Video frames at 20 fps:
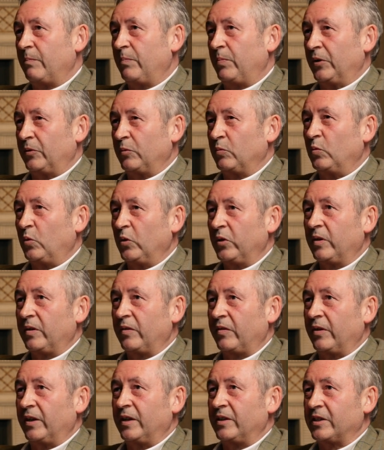but one of the
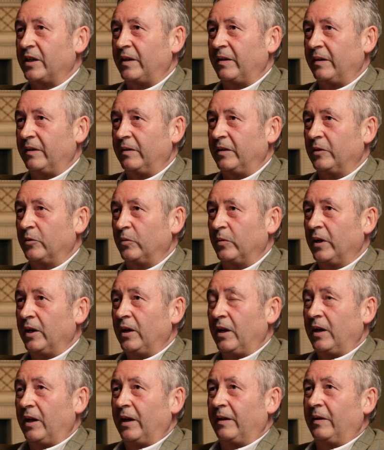things I, you know,
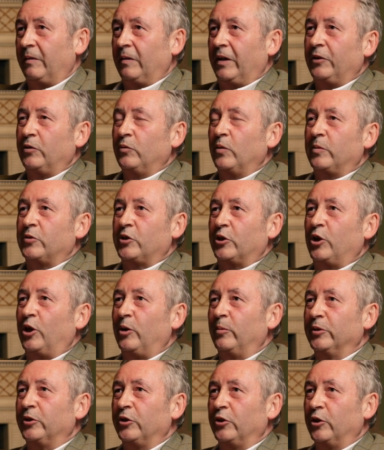I don't know if it's a
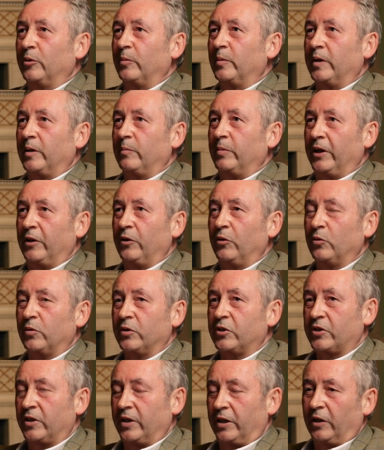common denominator, but I
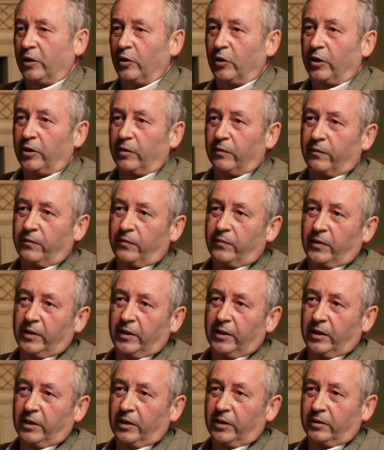noticed that a lot of
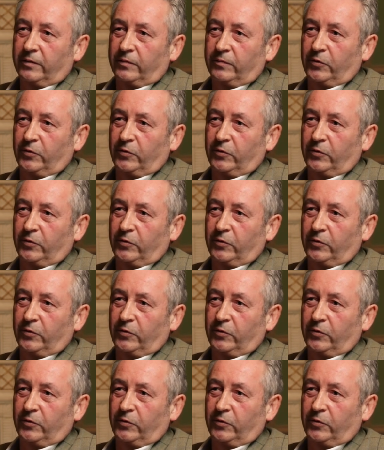uh,